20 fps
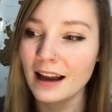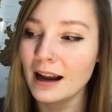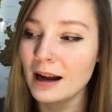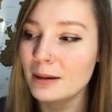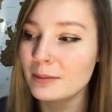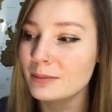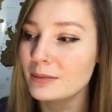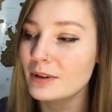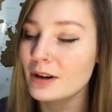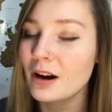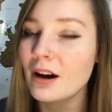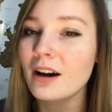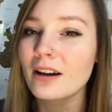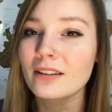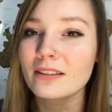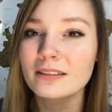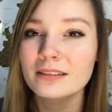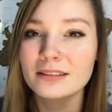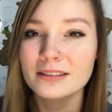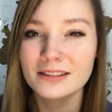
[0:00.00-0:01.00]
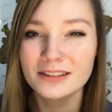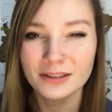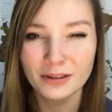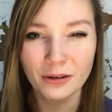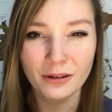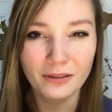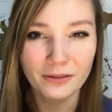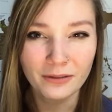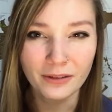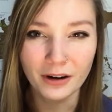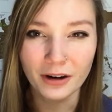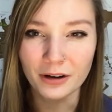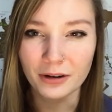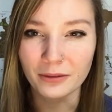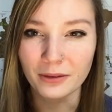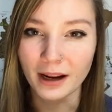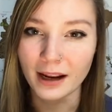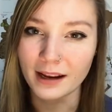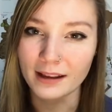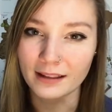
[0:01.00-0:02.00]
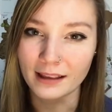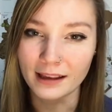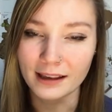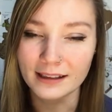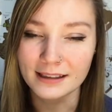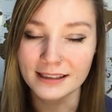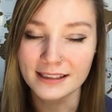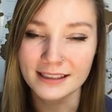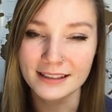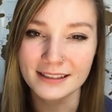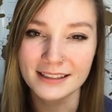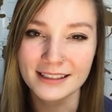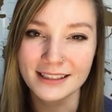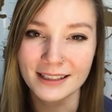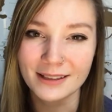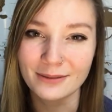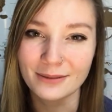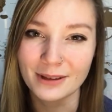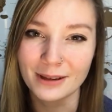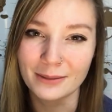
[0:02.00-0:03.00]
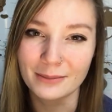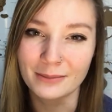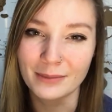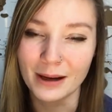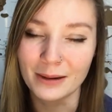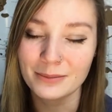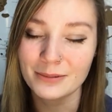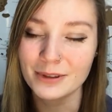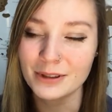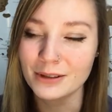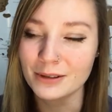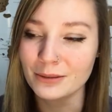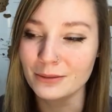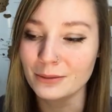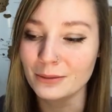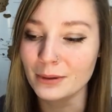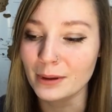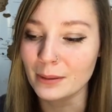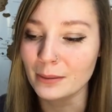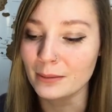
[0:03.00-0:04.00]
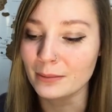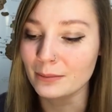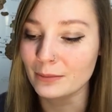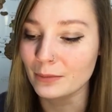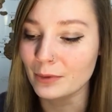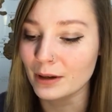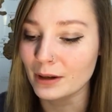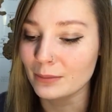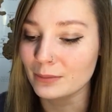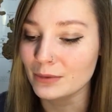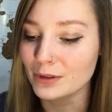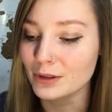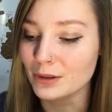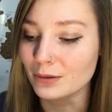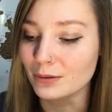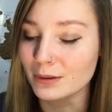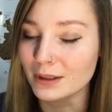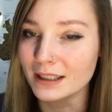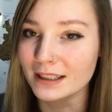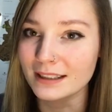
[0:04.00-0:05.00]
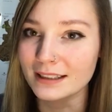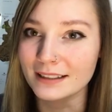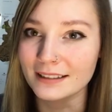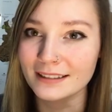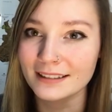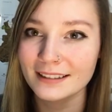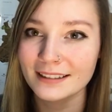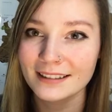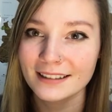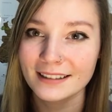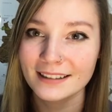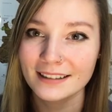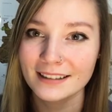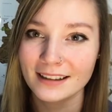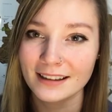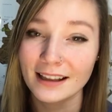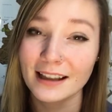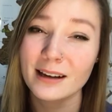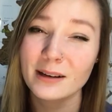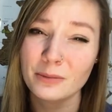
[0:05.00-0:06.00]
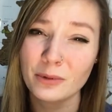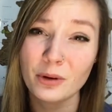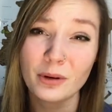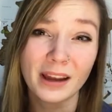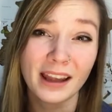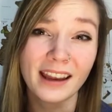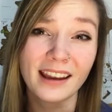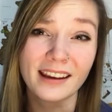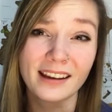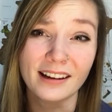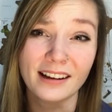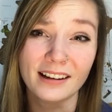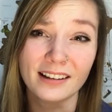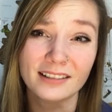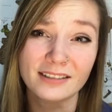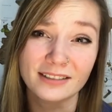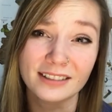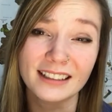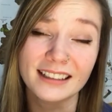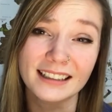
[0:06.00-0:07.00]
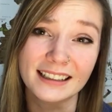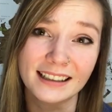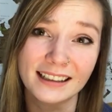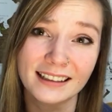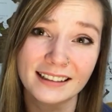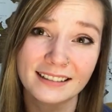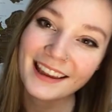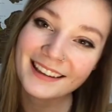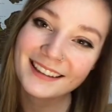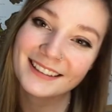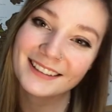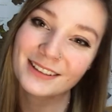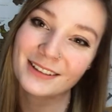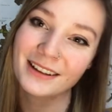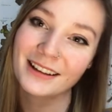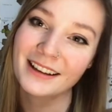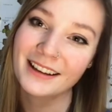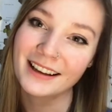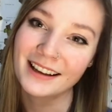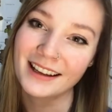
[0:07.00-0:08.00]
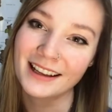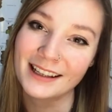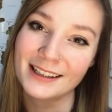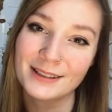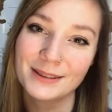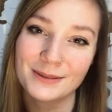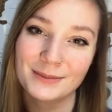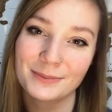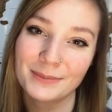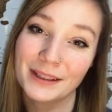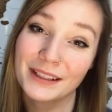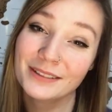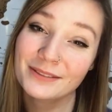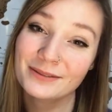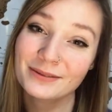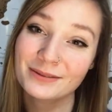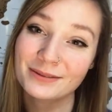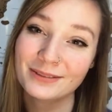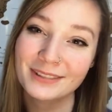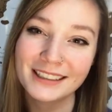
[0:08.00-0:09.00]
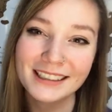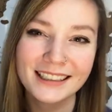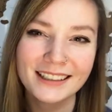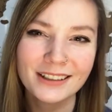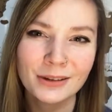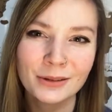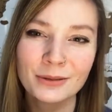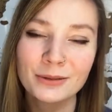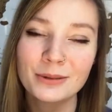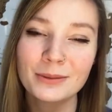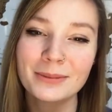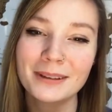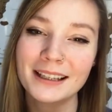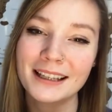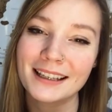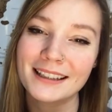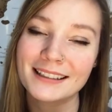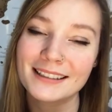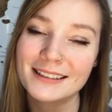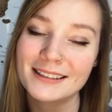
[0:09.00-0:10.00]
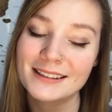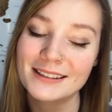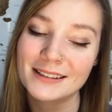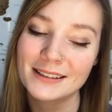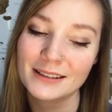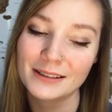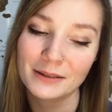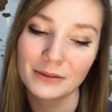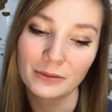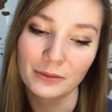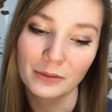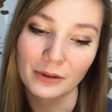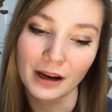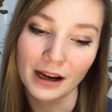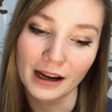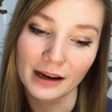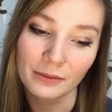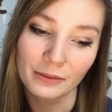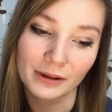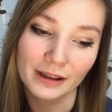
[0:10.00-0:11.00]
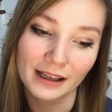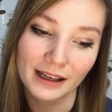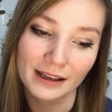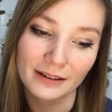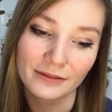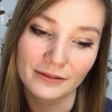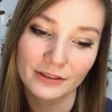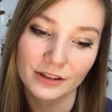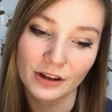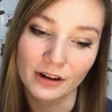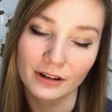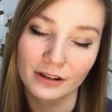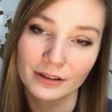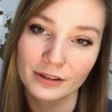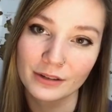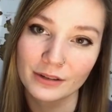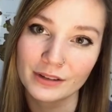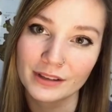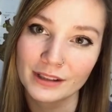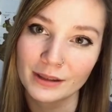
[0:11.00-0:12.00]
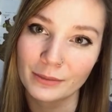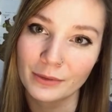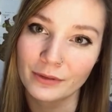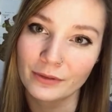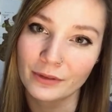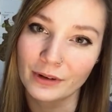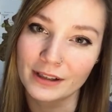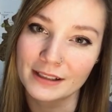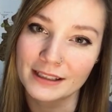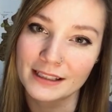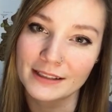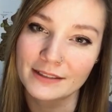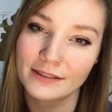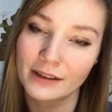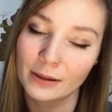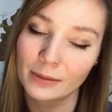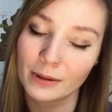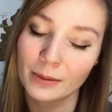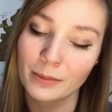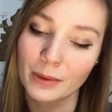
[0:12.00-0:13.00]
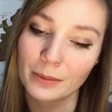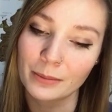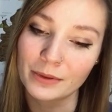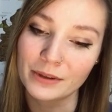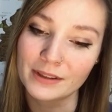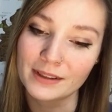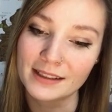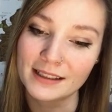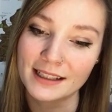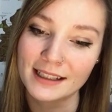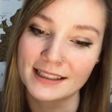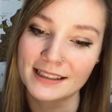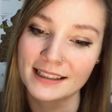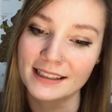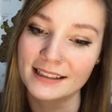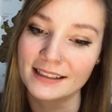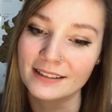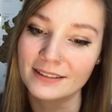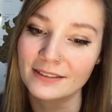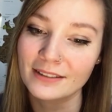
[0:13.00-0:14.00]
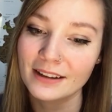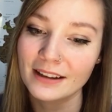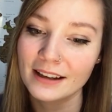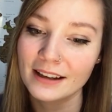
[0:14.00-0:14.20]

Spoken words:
I'm not so far away and they can still see what I'm up to, what I'm doing, and that I'm okay, really. And it's been really cool because when I've talked to some of Ross's family members, they said it